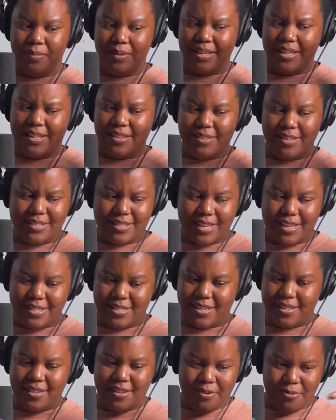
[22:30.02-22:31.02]
In this case,
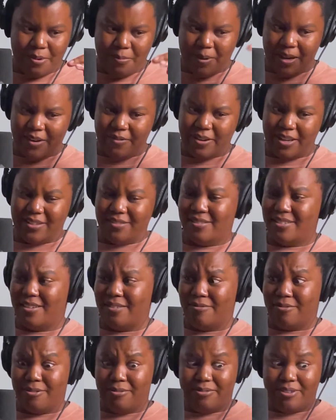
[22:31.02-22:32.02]
I think we might have had
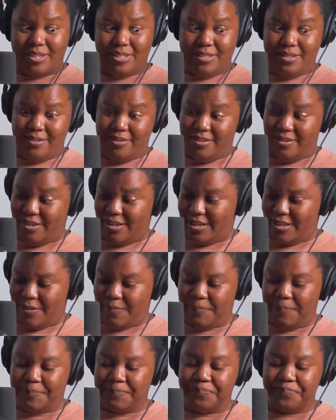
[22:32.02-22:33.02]
several fights in a day.
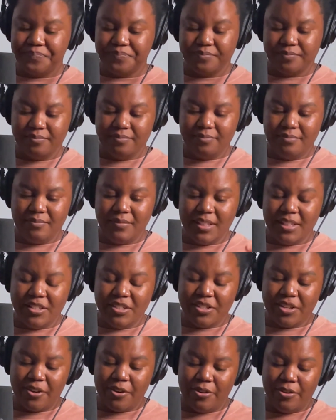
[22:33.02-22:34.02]

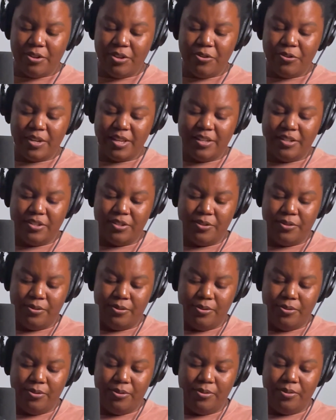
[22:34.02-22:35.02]
So
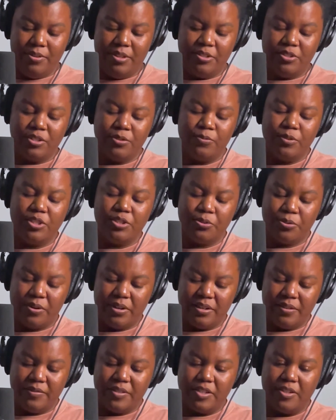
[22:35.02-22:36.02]
there's a
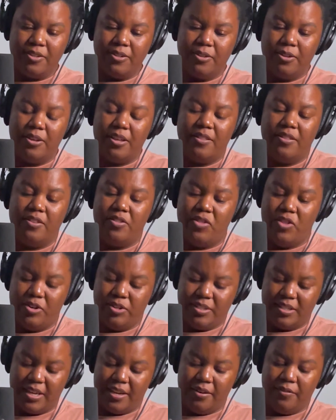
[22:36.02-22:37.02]
restorative circle, and then
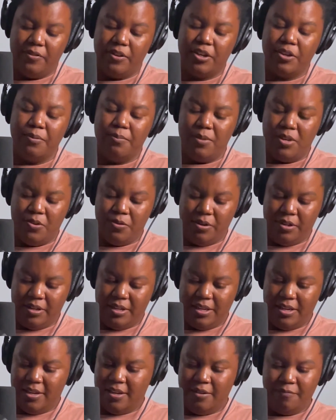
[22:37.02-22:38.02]
there's kind of a
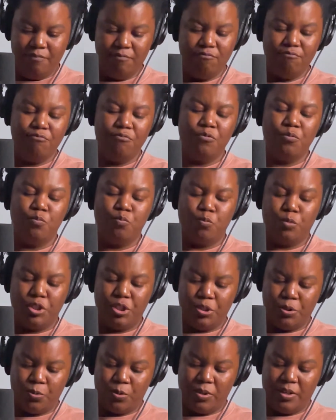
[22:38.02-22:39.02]
community
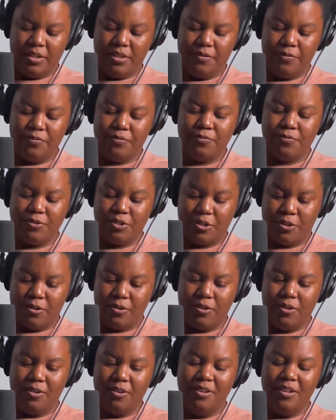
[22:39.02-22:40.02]
restorative
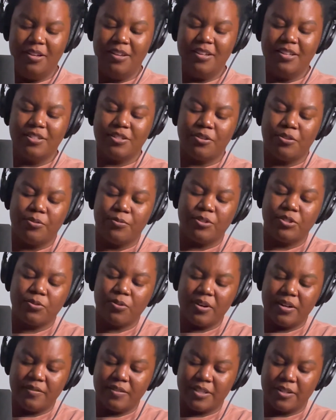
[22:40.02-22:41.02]
circle. So the
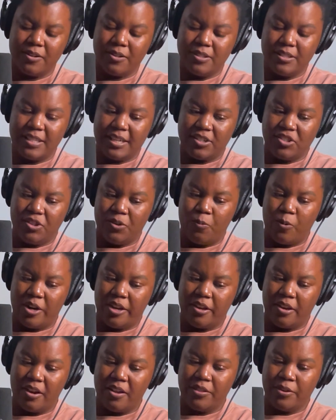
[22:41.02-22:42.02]
restorative circle is actually
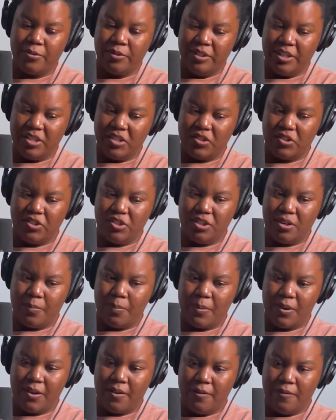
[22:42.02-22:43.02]
working on the
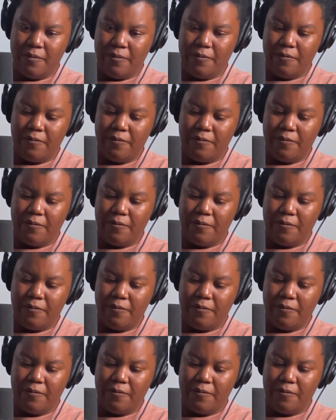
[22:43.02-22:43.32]
relationship of